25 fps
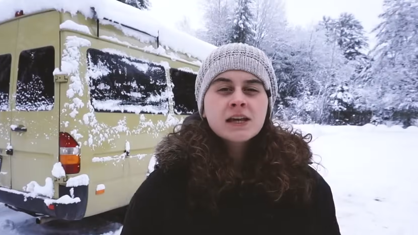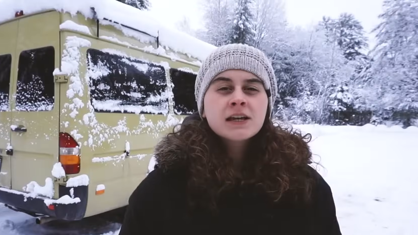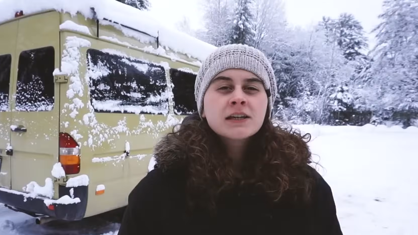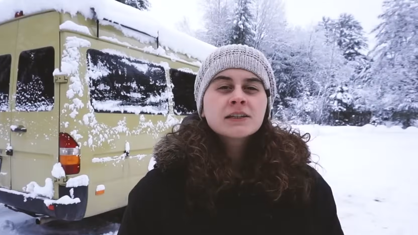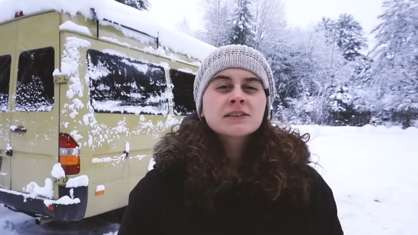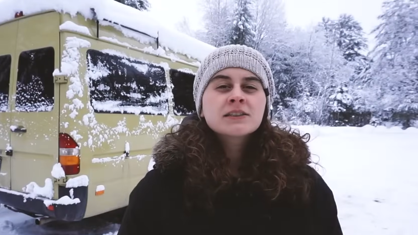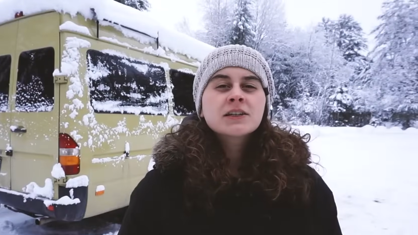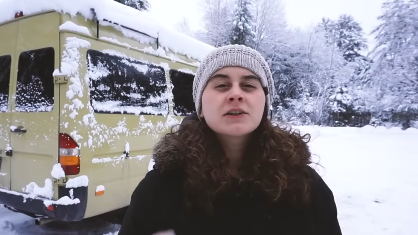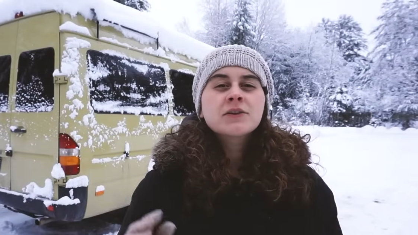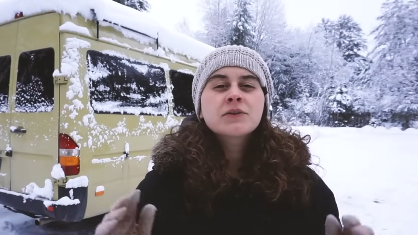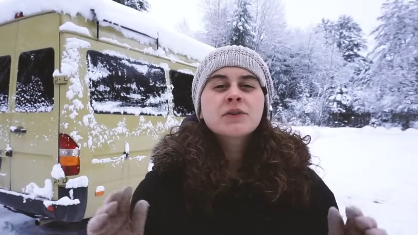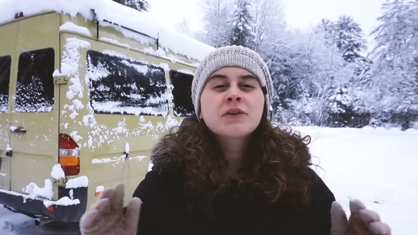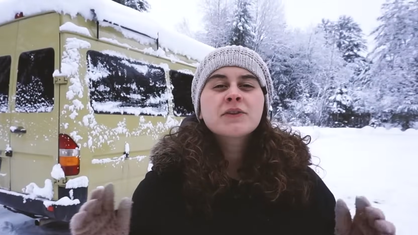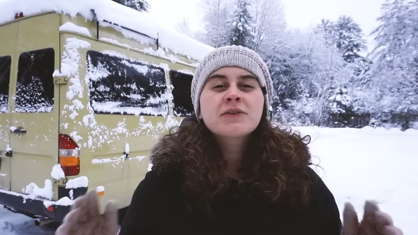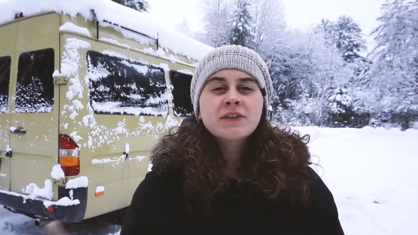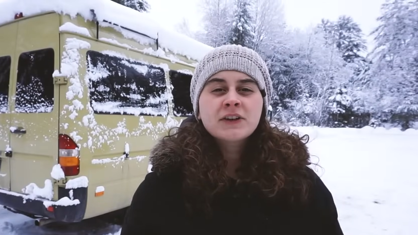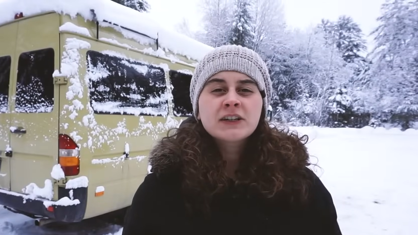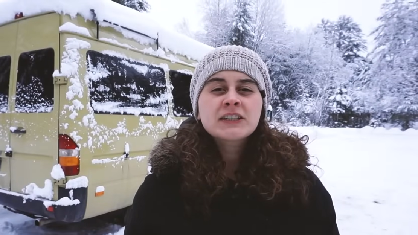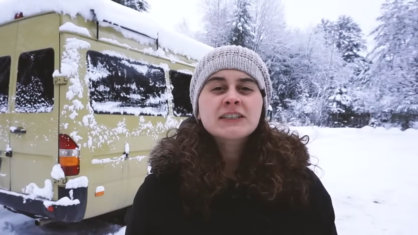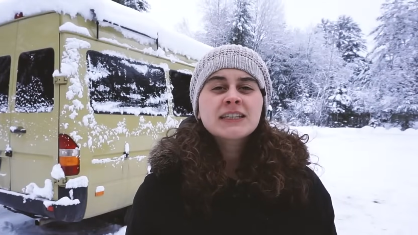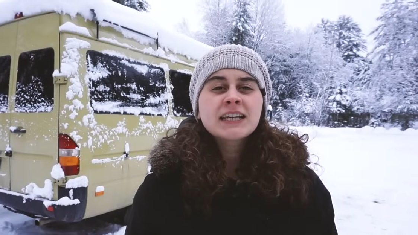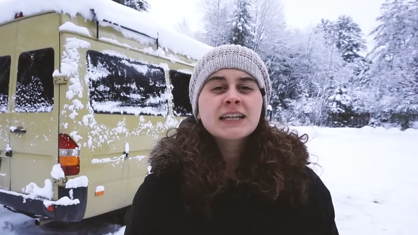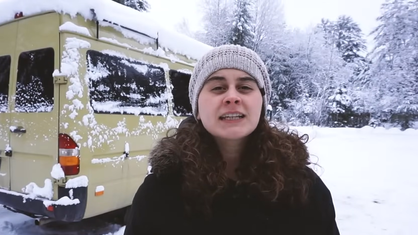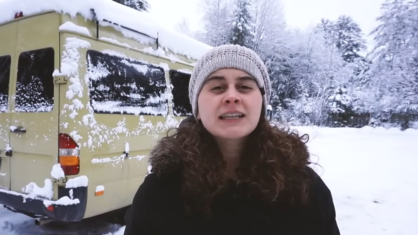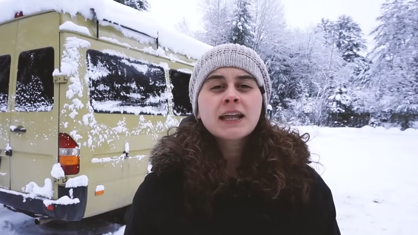So the
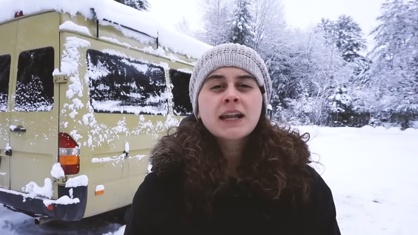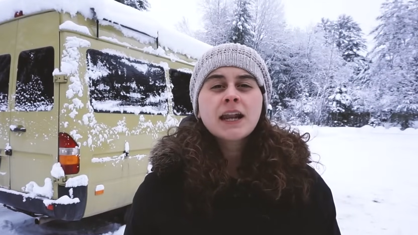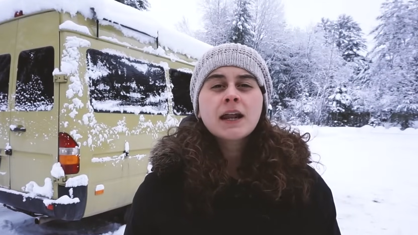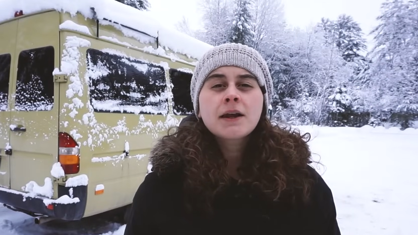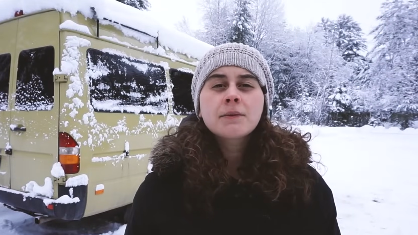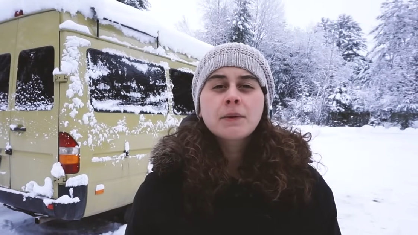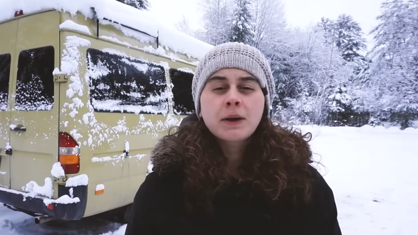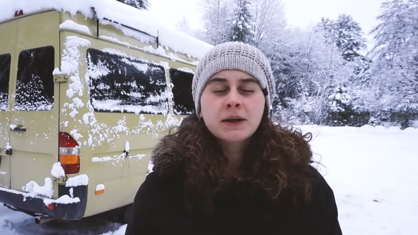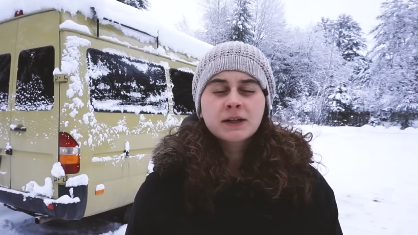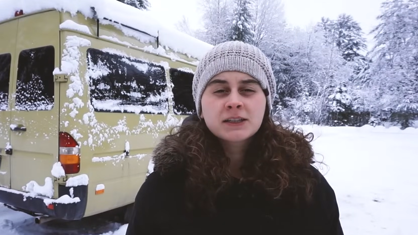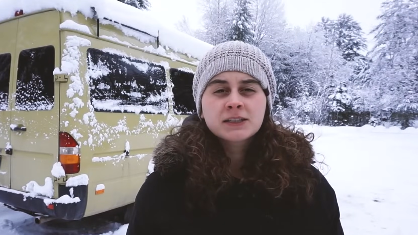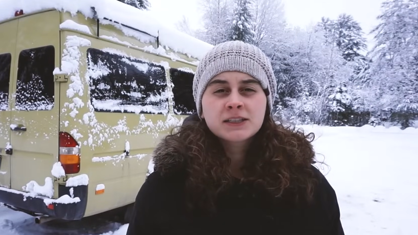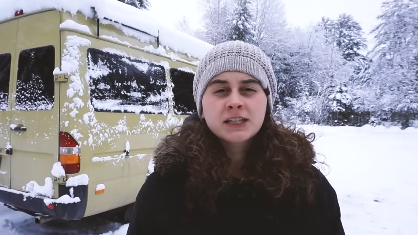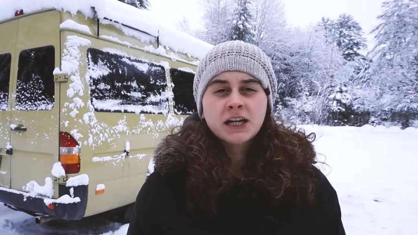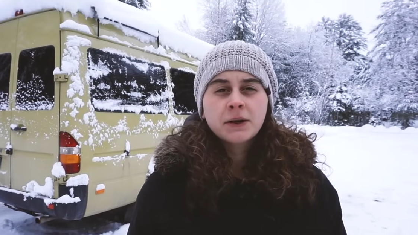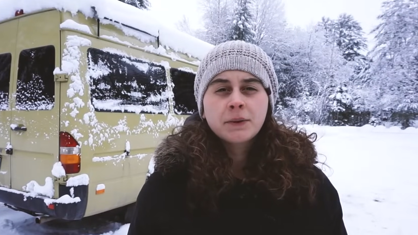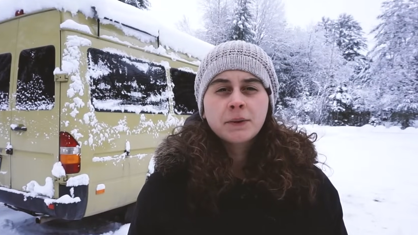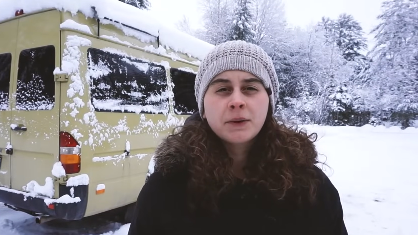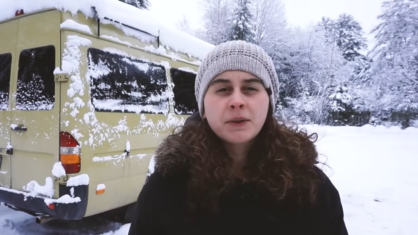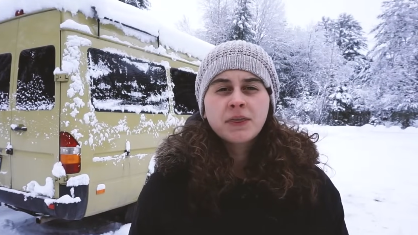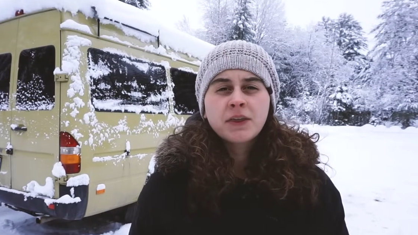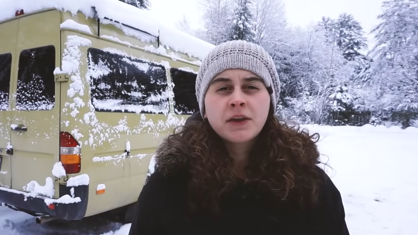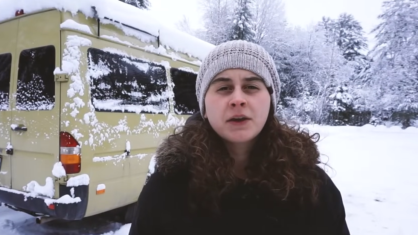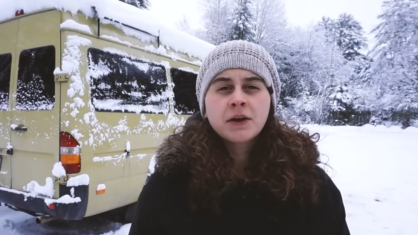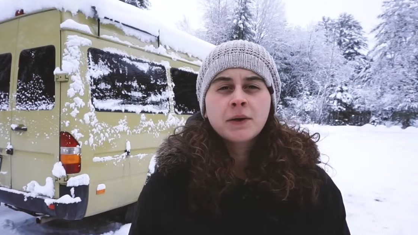first thing that I want to share
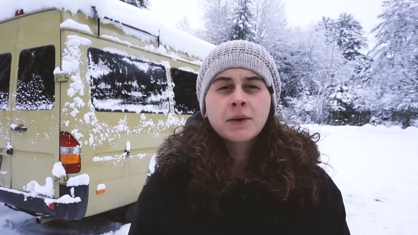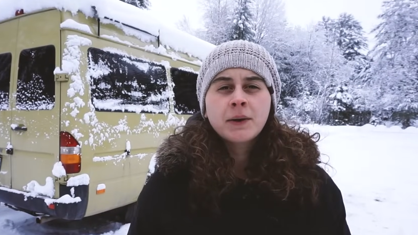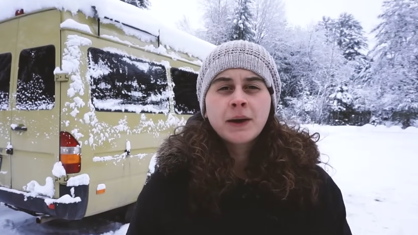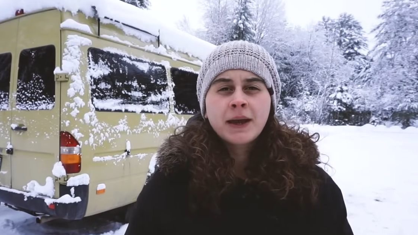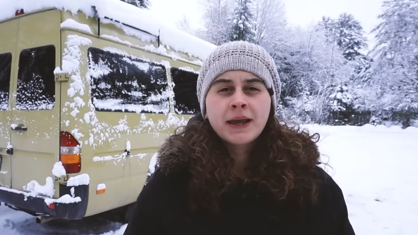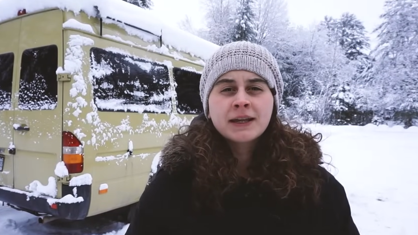with you